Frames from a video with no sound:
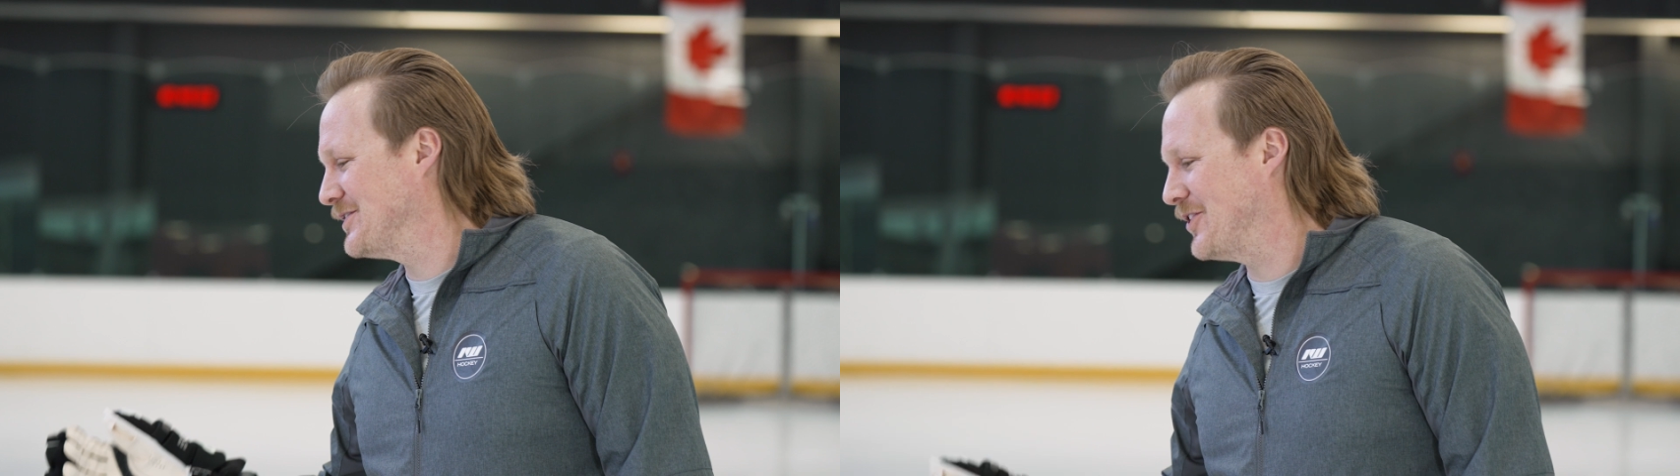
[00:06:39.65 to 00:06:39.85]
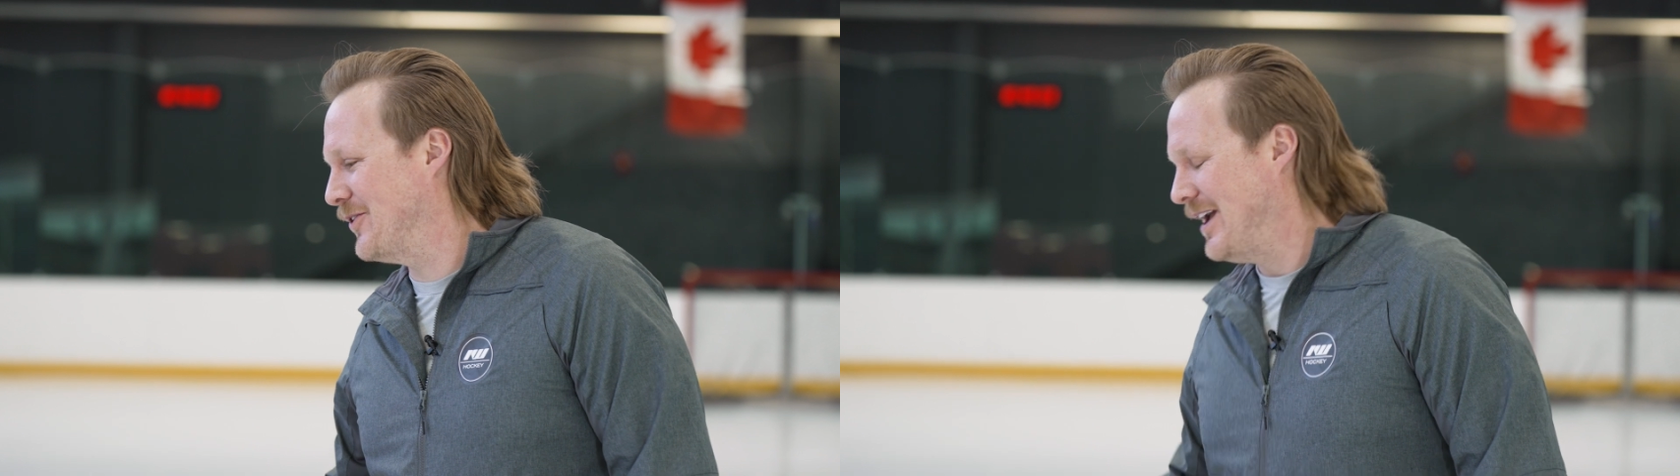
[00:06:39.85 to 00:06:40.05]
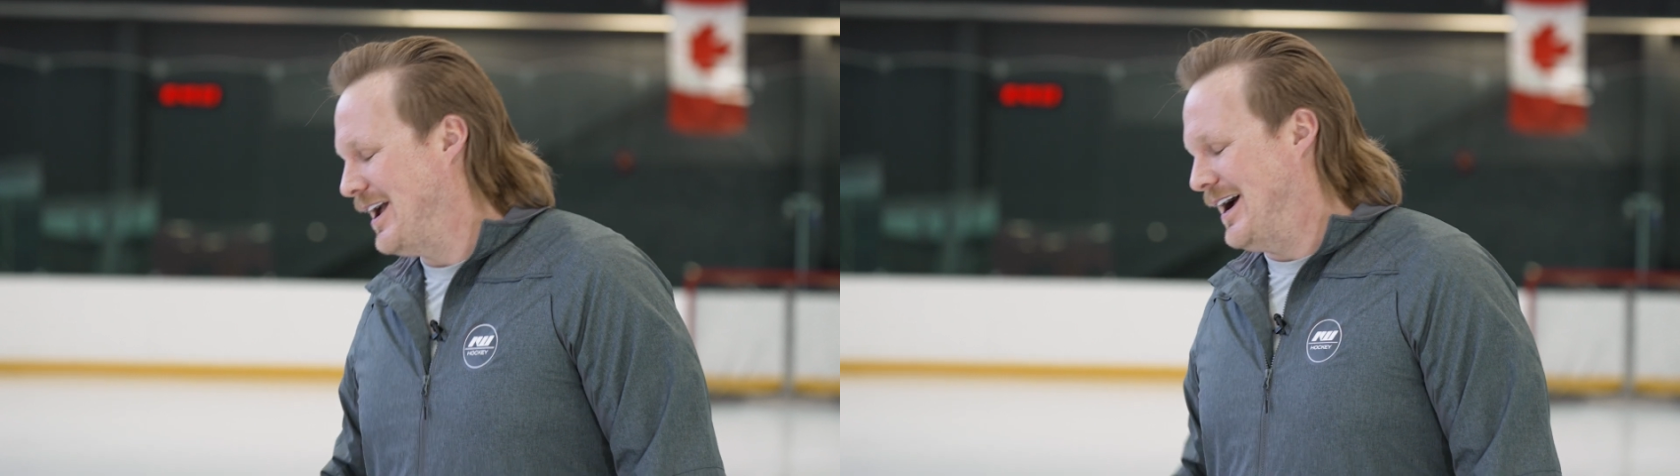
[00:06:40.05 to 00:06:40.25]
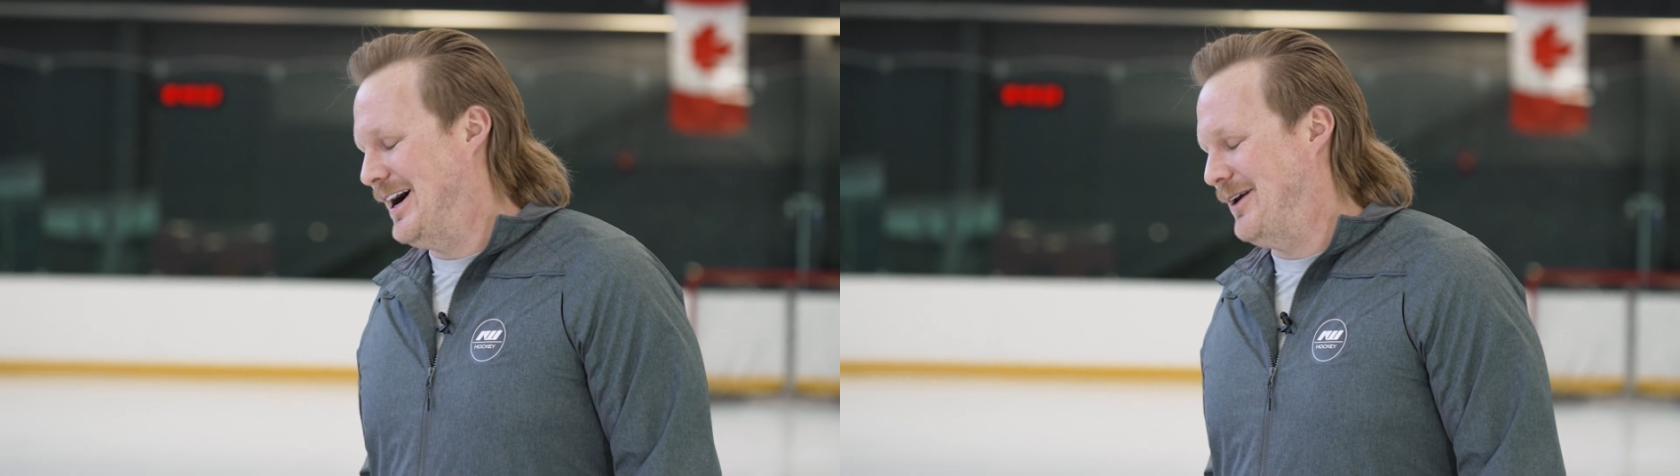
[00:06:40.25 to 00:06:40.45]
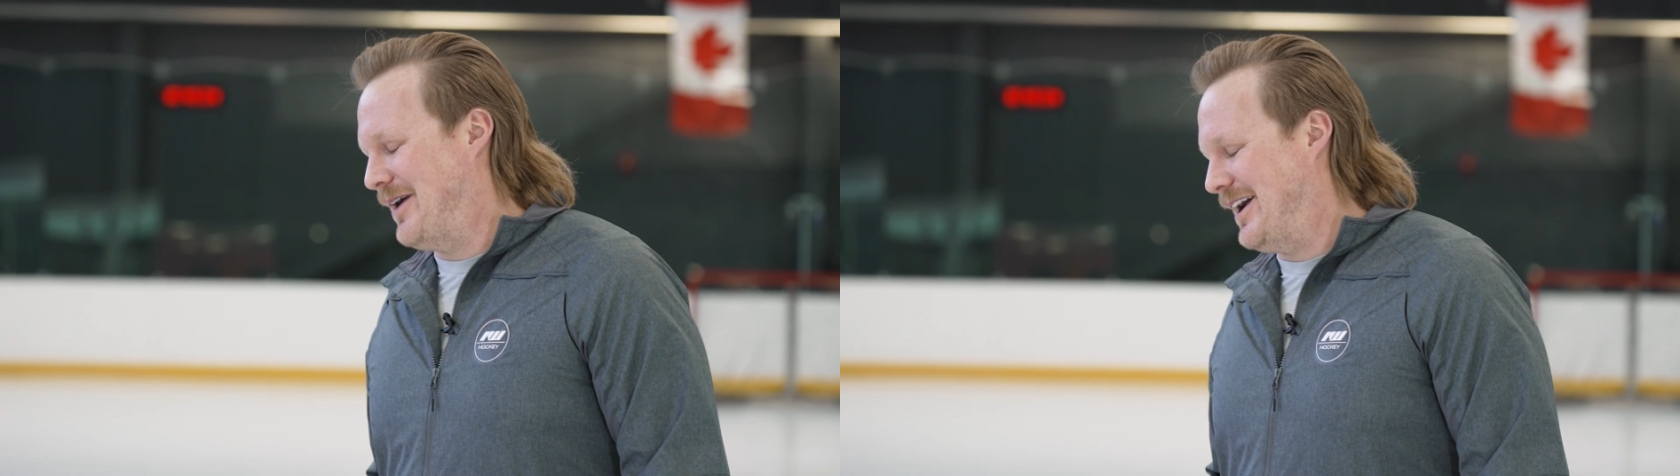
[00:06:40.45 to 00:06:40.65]
So
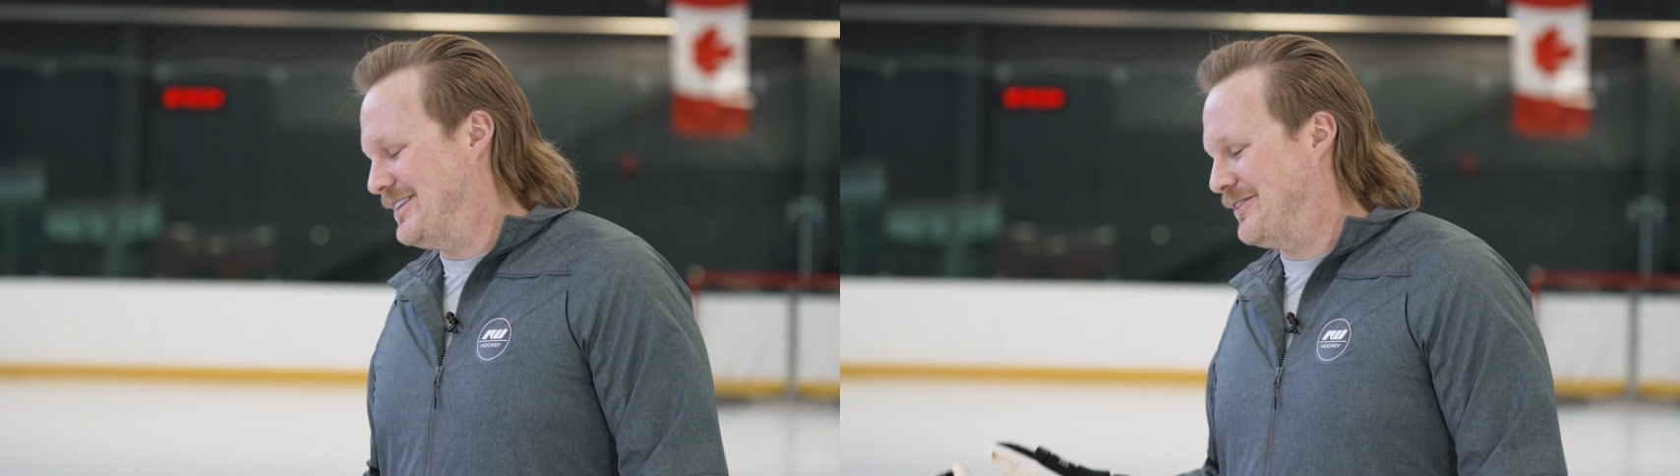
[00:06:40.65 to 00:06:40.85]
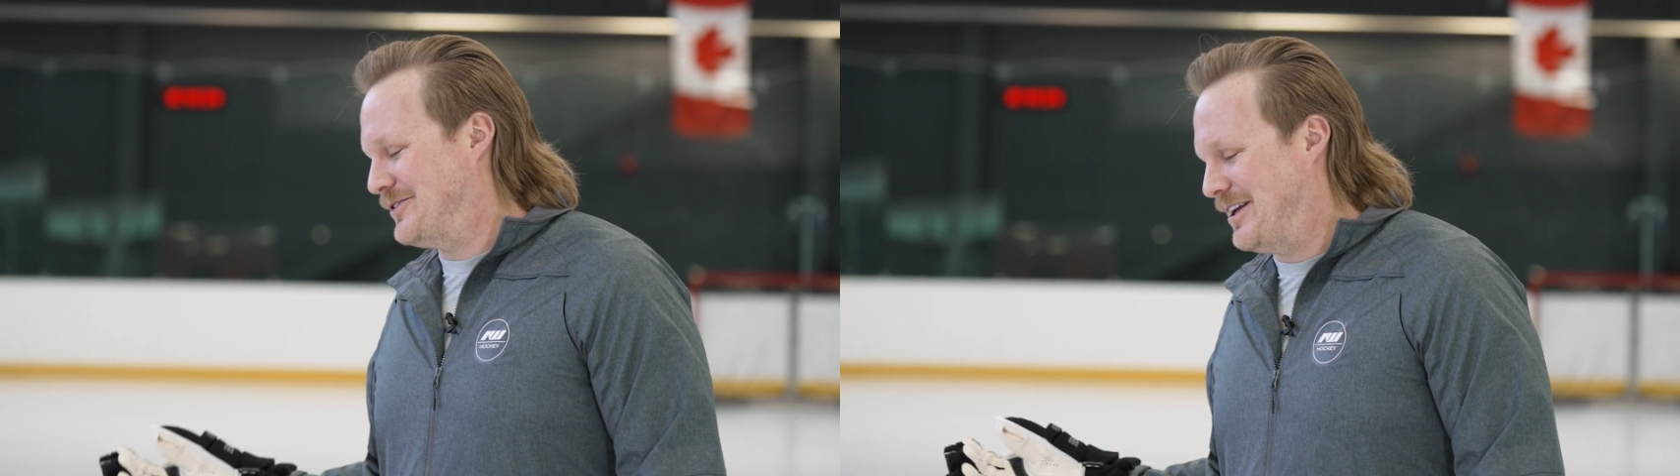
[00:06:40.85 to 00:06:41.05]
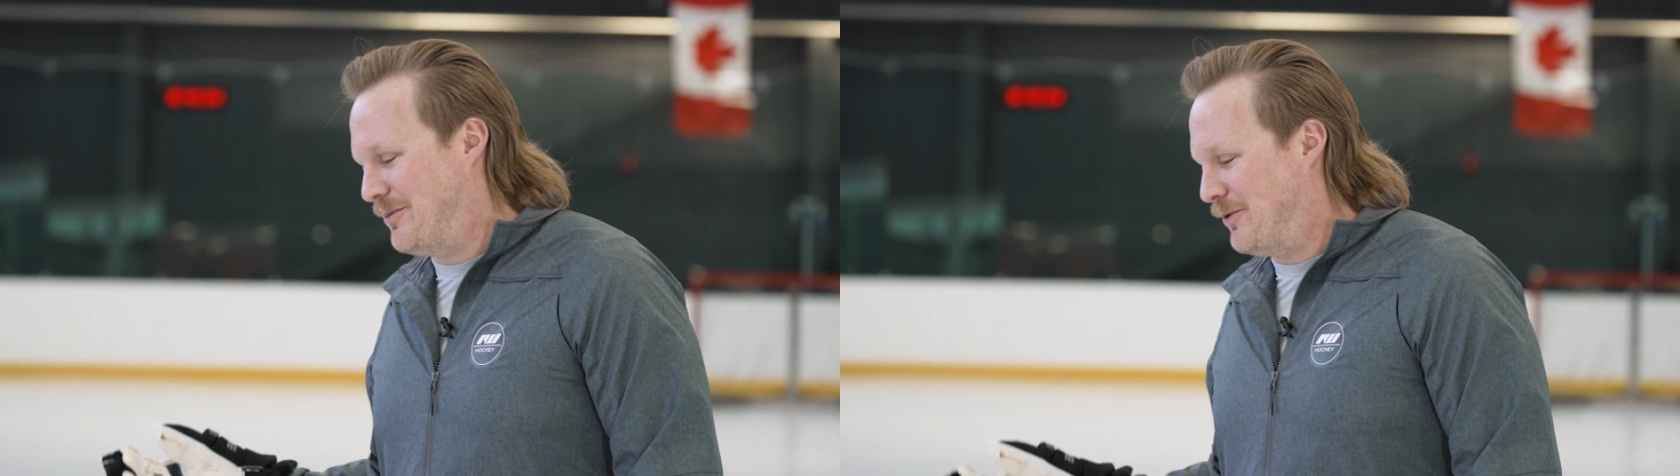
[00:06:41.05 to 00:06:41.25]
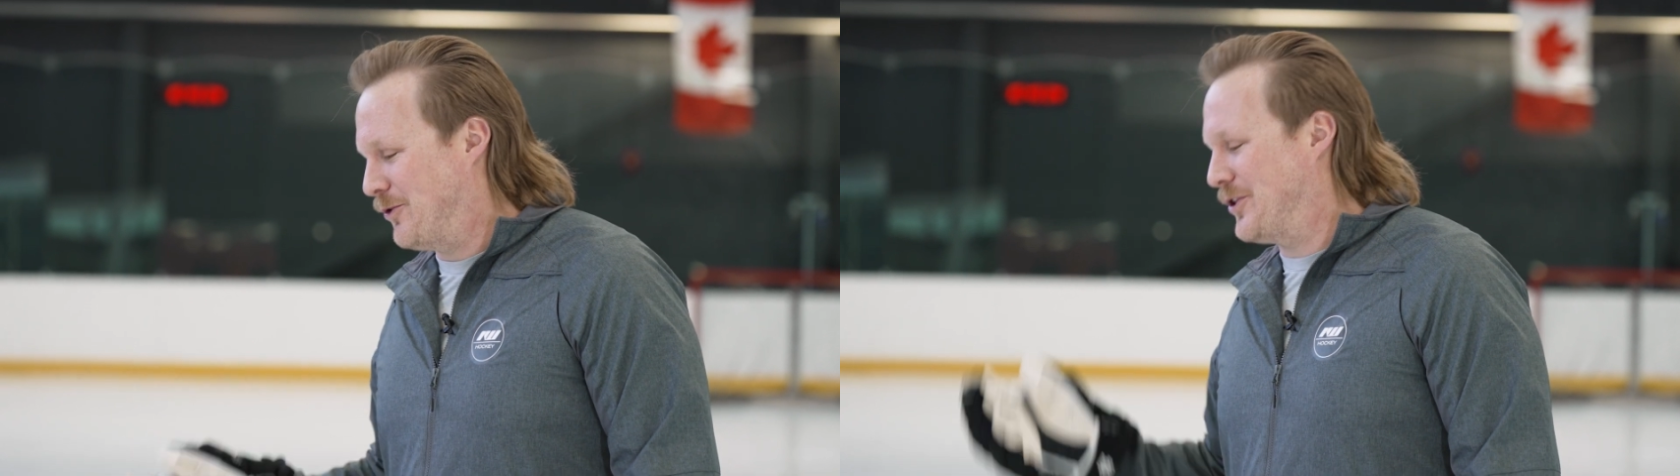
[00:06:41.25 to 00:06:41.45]
as I've said it before,